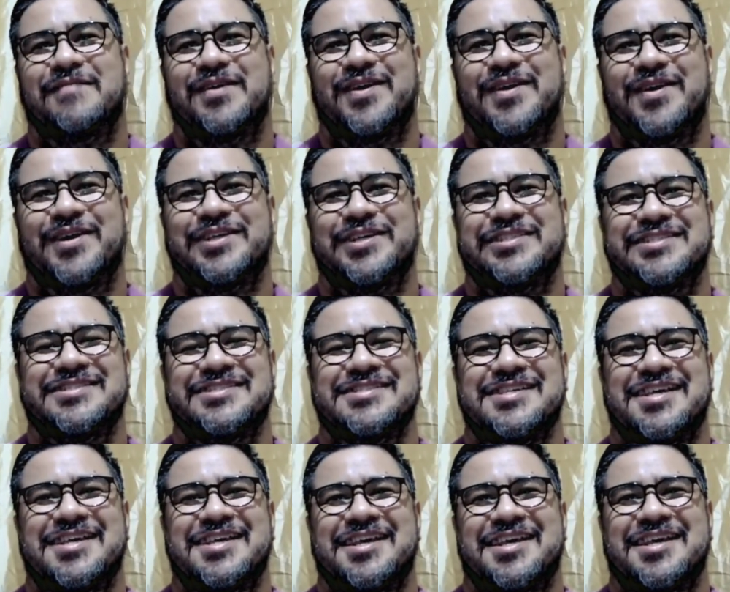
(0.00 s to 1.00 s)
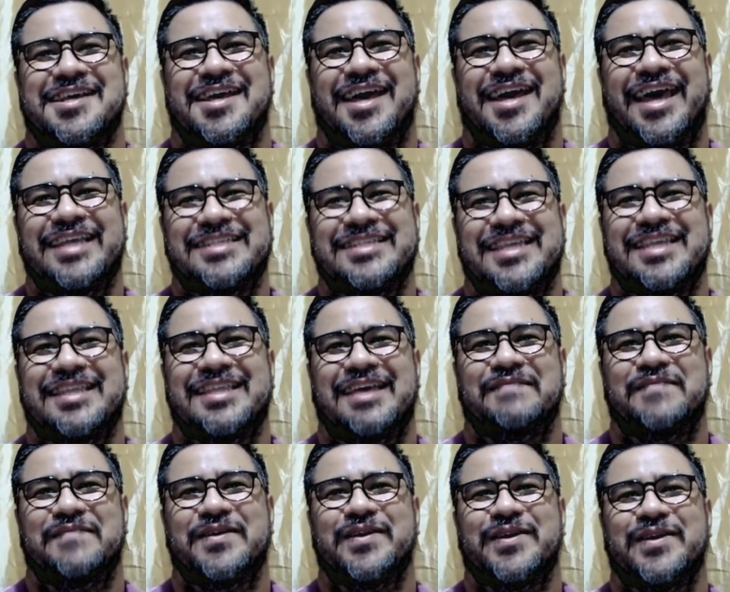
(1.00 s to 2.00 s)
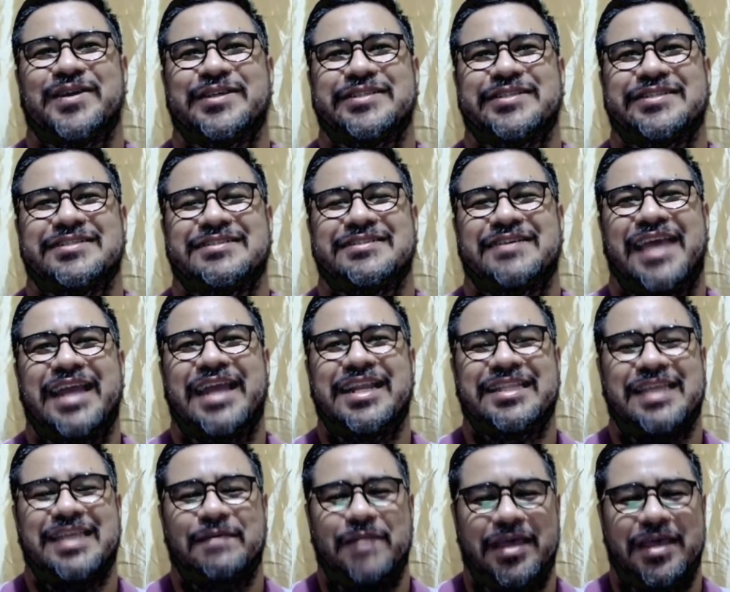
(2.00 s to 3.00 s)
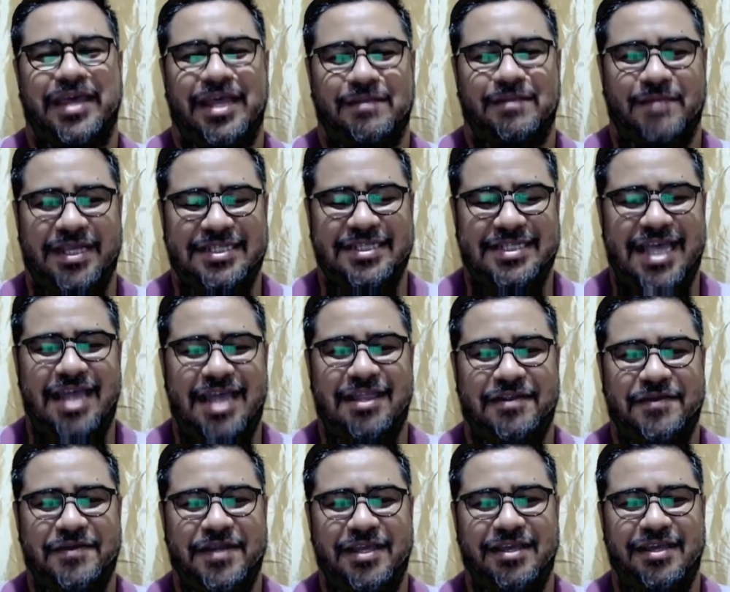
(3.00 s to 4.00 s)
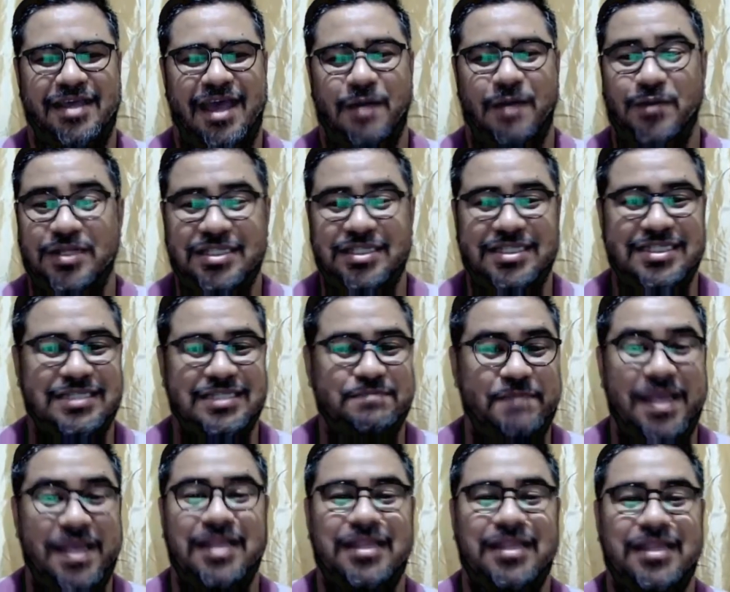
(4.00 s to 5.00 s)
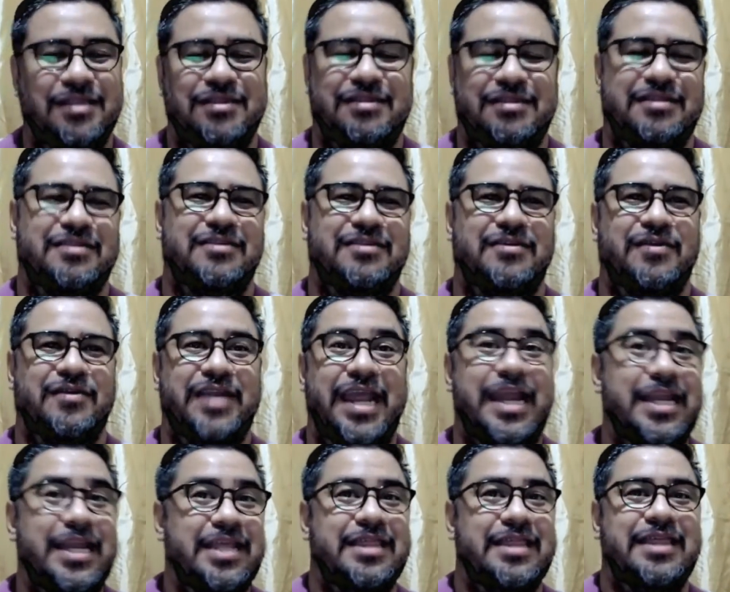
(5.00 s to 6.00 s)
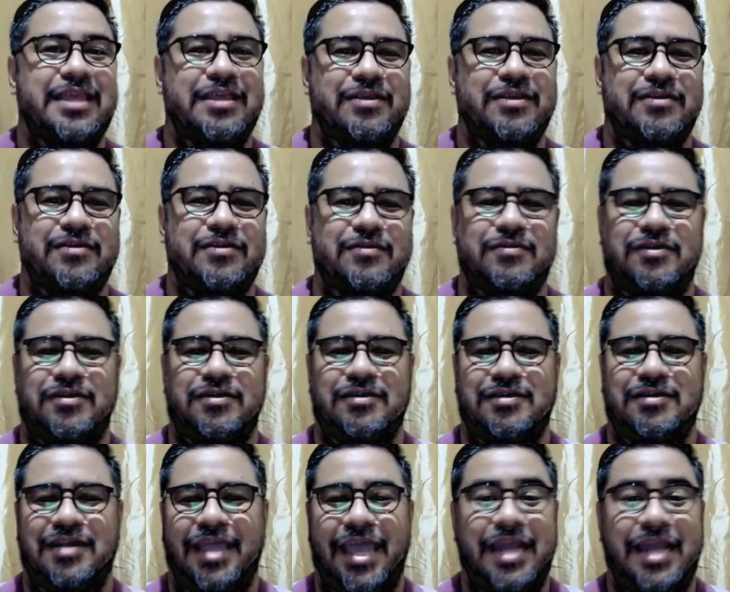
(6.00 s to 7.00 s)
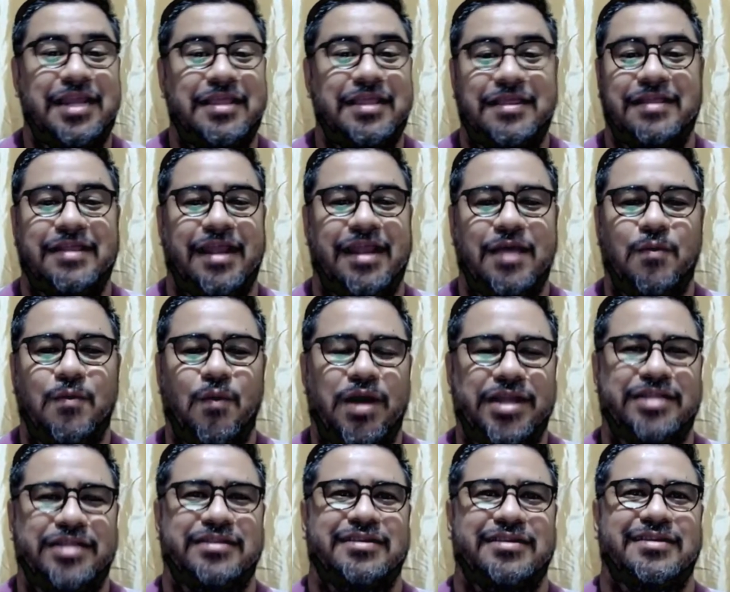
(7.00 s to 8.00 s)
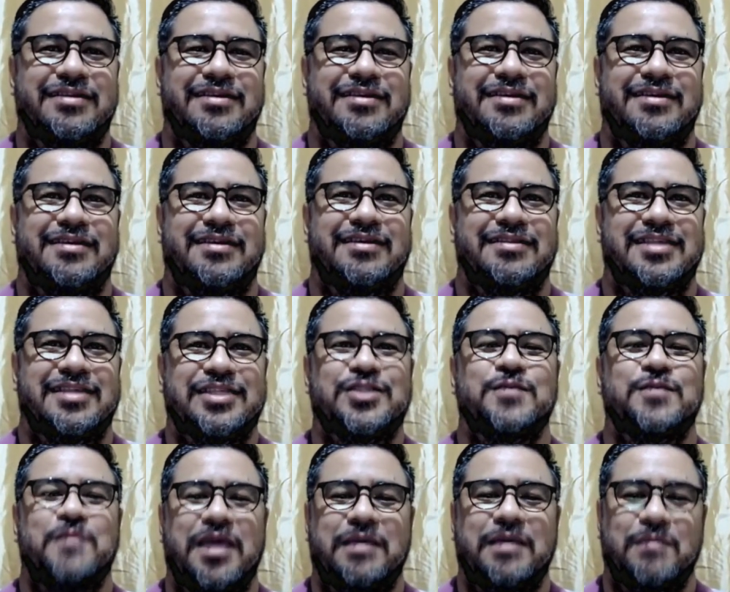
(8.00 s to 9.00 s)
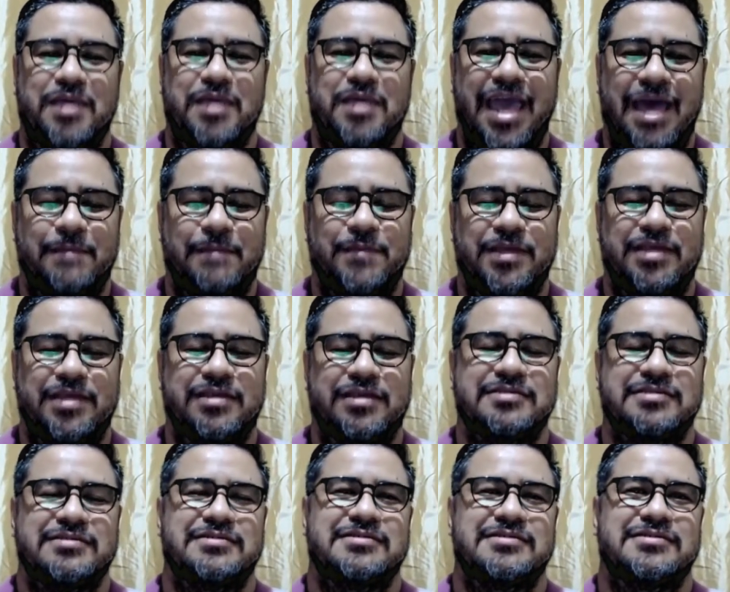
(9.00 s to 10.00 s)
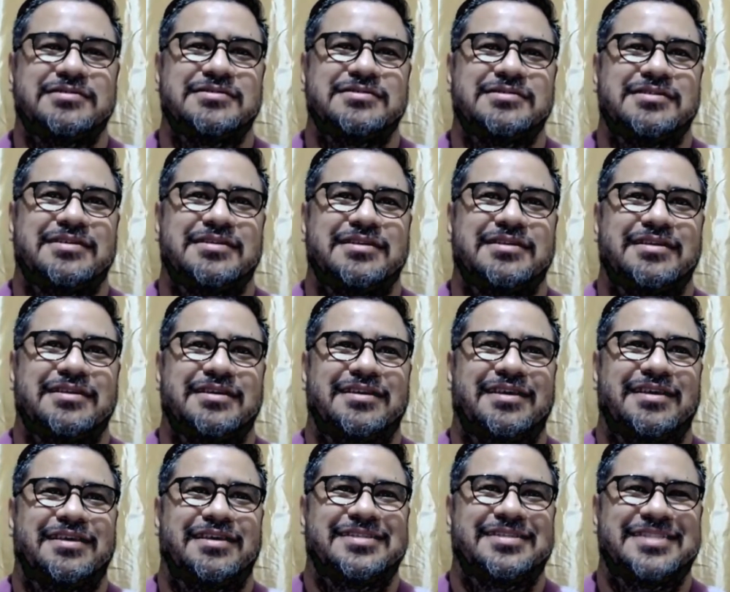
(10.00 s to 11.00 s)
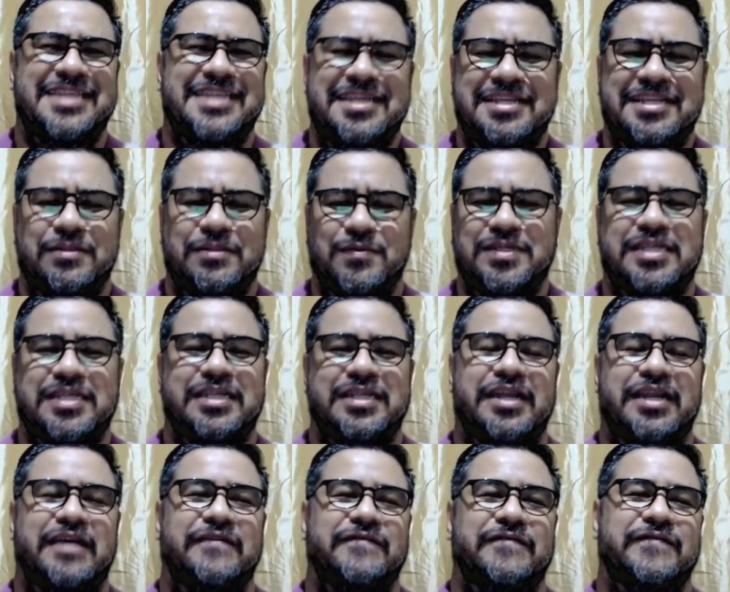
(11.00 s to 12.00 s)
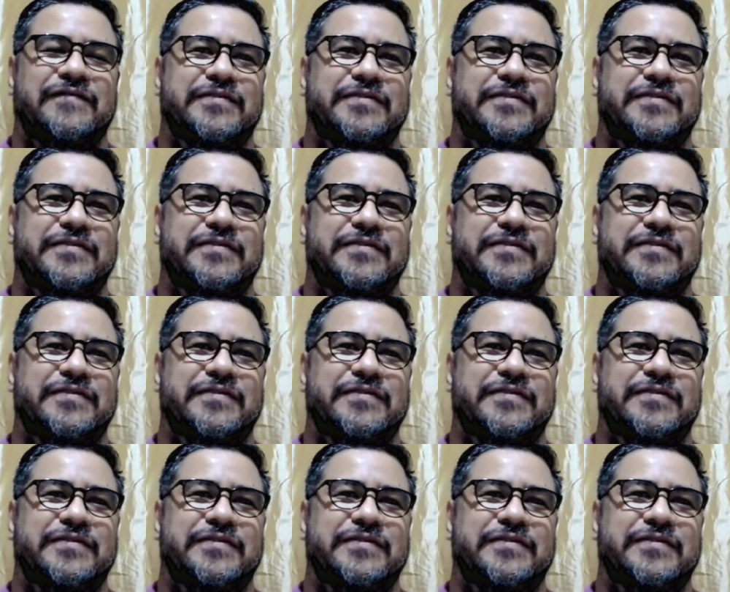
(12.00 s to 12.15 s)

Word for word: because I say that because anytime I get my salary, I would spend it on anything or anything that I want just to make me happy. Still, it wasn't enough.